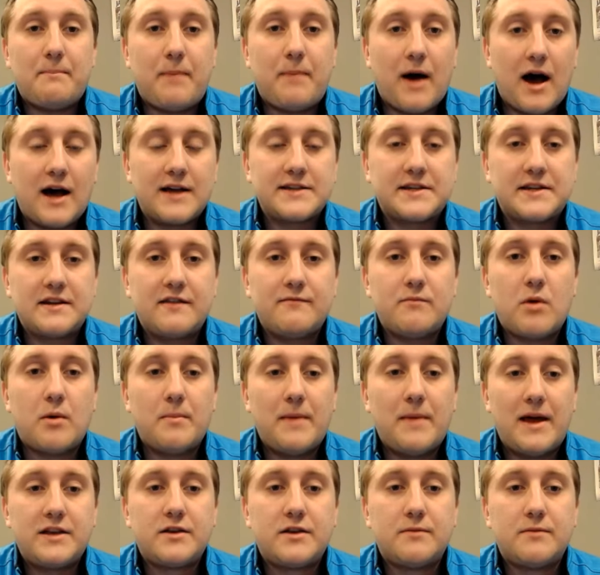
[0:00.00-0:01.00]
positive
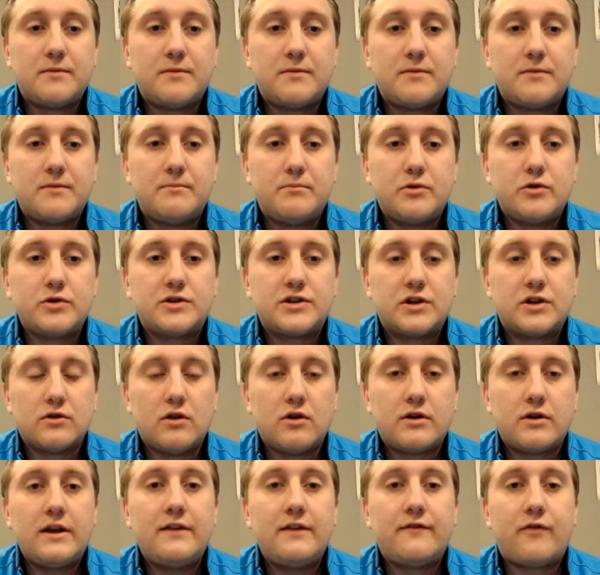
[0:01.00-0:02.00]
momentum boost you're
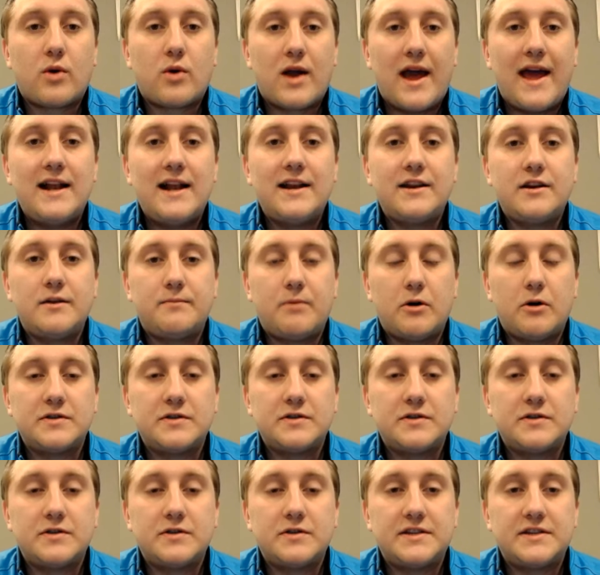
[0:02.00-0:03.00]
looking for headed into
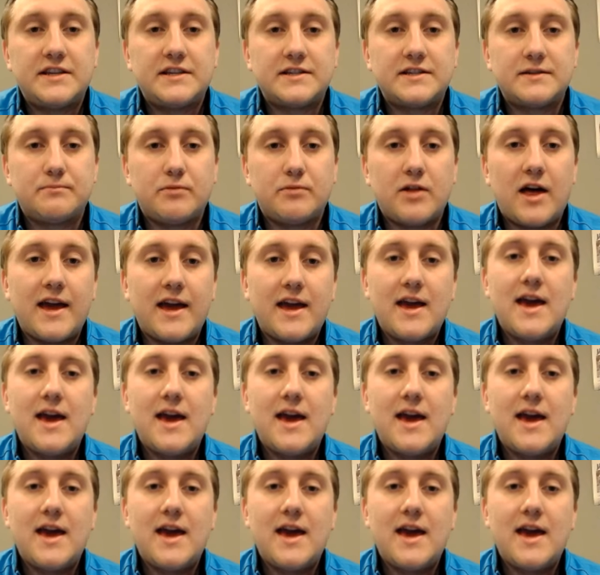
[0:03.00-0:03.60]
postseason play.